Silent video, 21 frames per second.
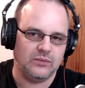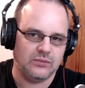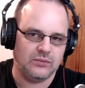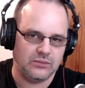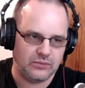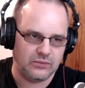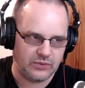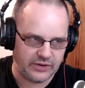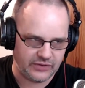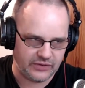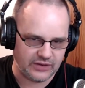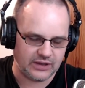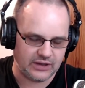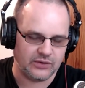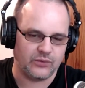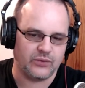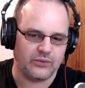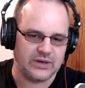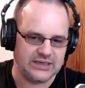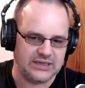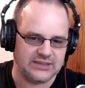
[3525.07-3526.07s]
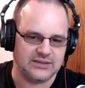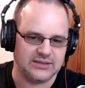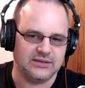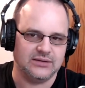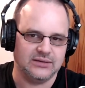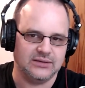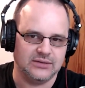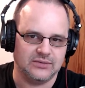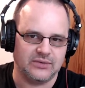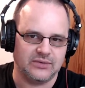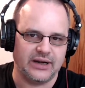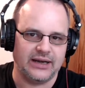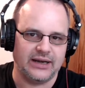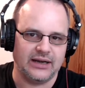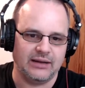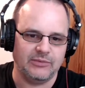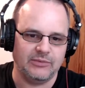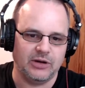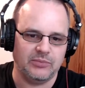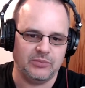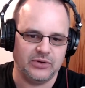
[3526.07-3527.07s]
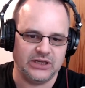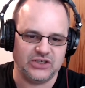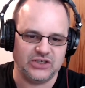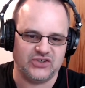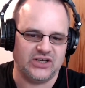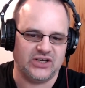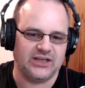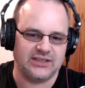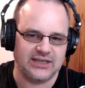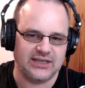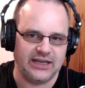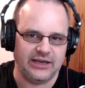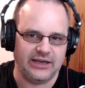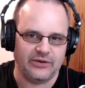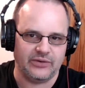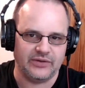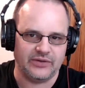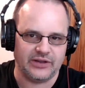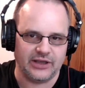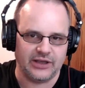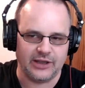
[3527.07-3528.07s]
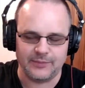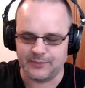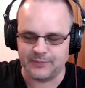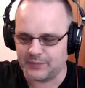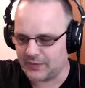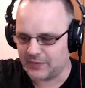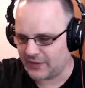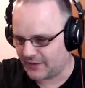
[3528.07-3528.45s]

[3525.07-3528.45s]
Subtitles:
within reason, right? I'm not putting genitalia in the game.